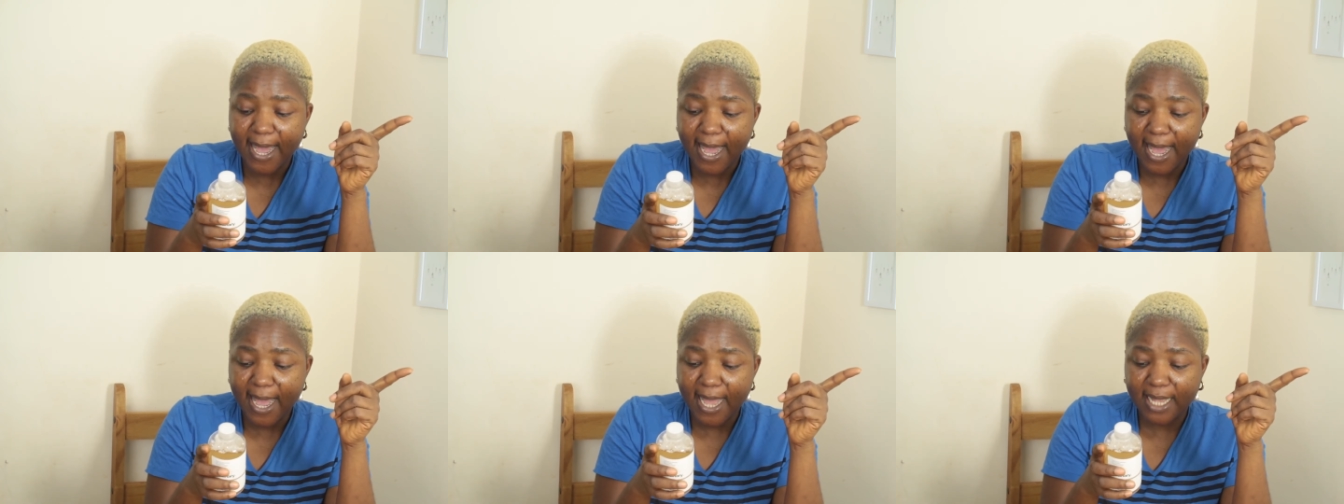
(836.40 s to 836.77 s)

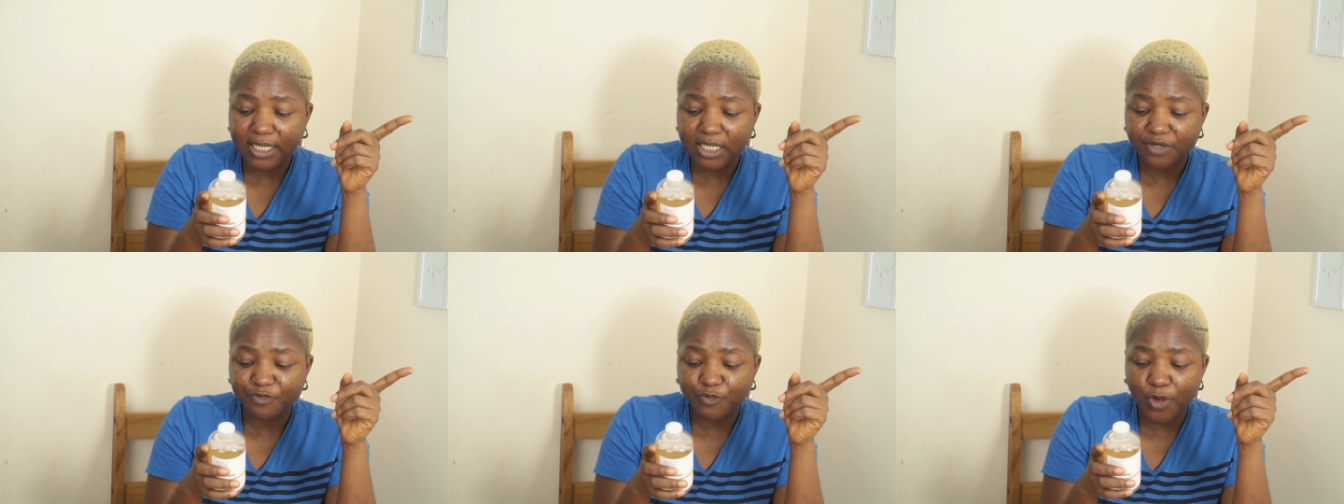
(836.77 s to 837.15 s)

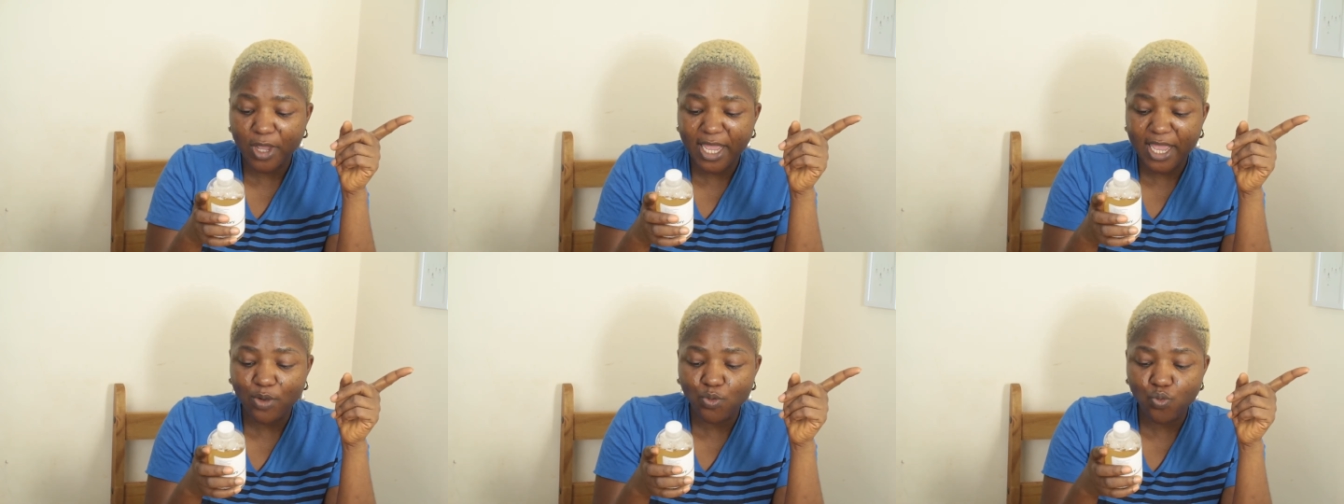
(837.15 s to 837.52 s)
and for
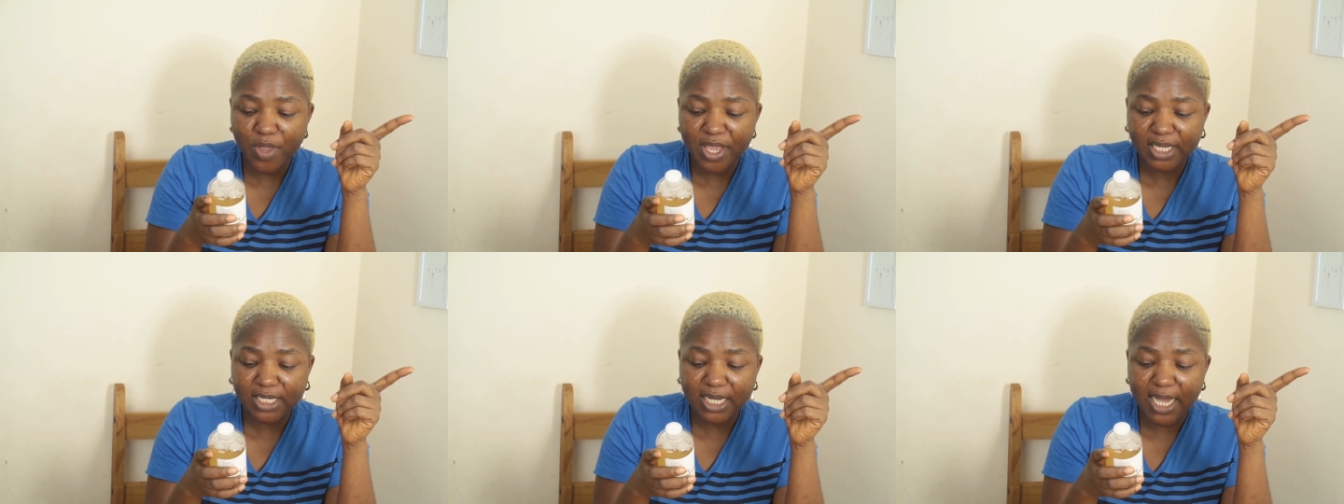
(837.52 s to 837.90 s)
a
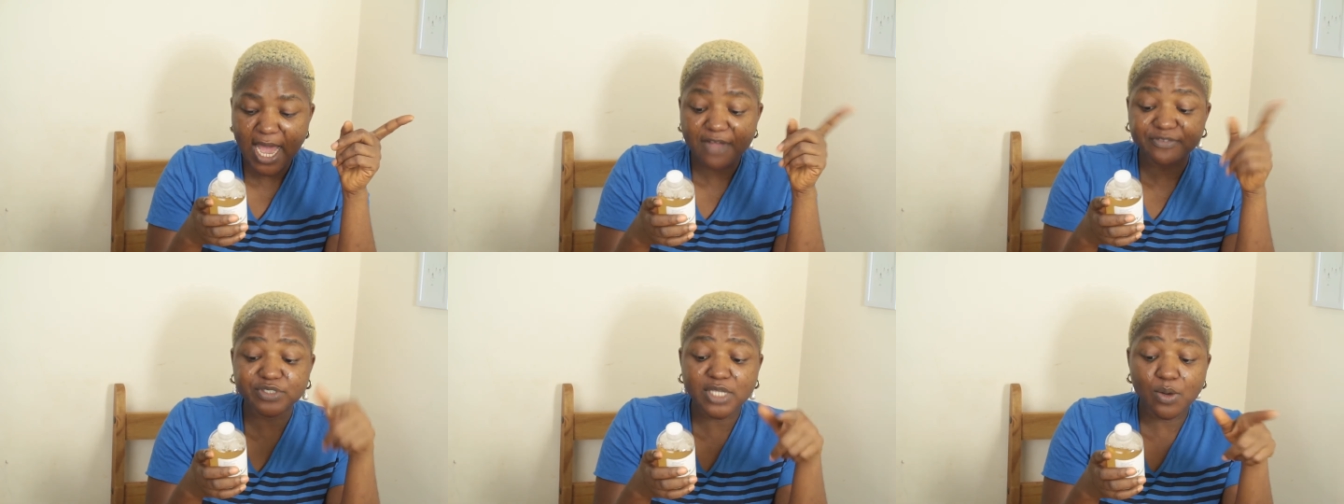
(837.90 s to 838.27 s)
week
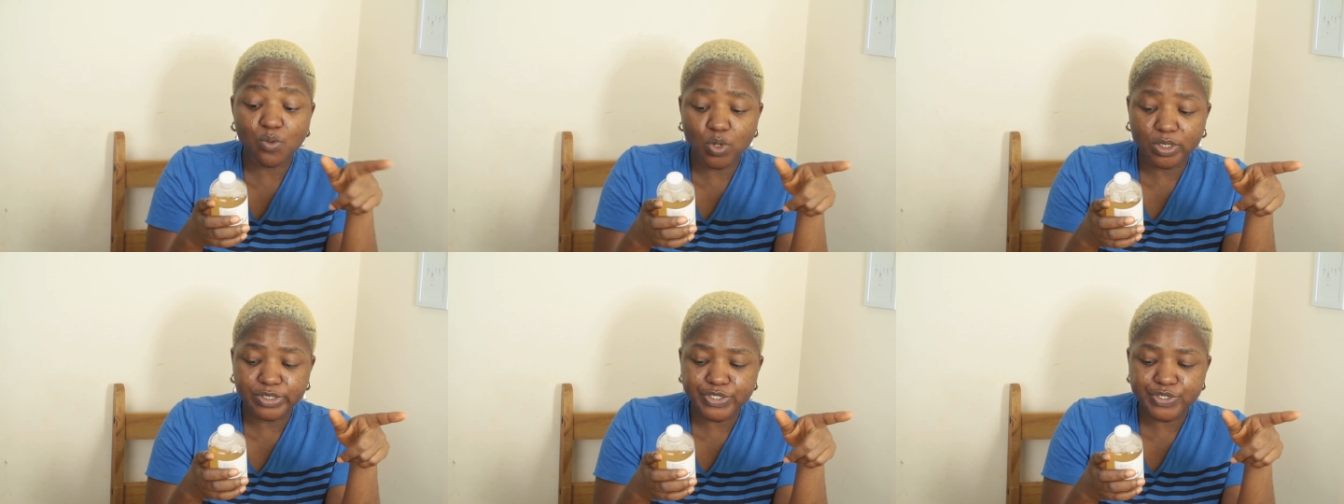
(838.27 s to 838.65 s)

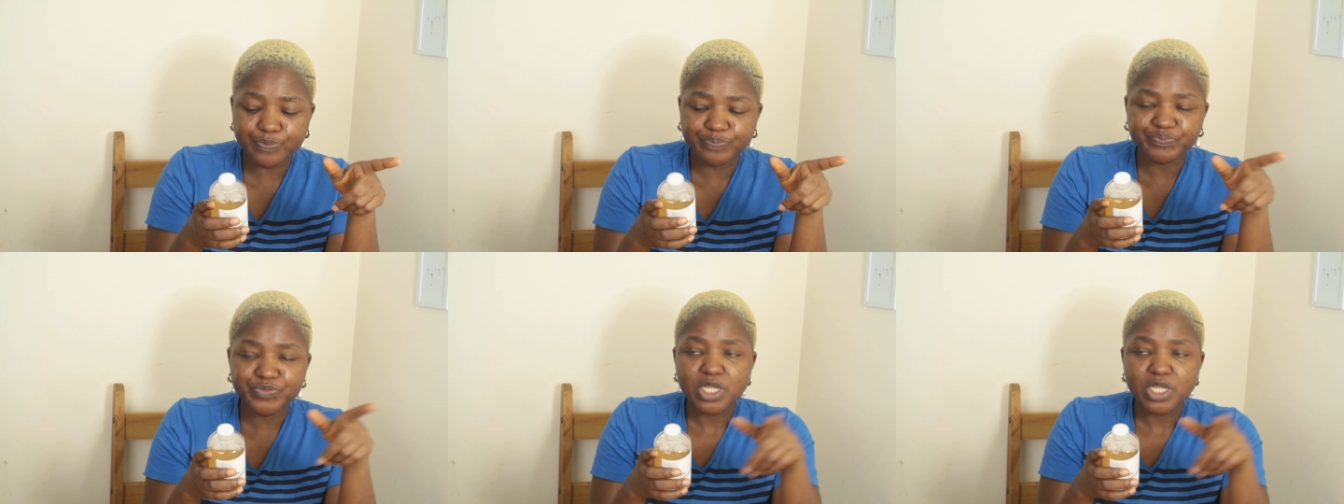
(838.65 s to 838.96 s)
afterwards.